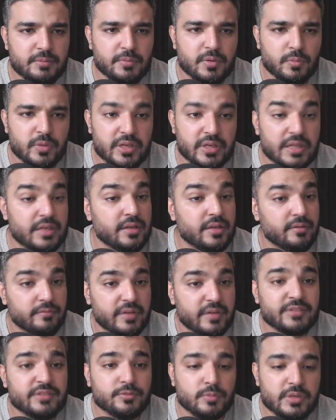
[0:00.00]
but we need
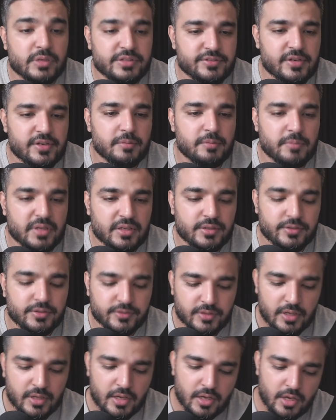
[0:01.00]
advanced reasoning
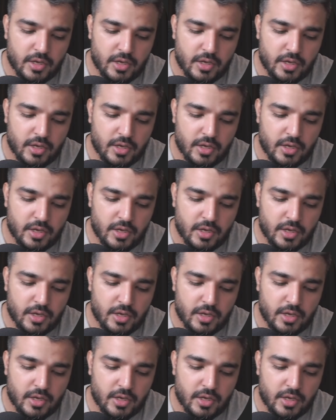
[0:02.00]
because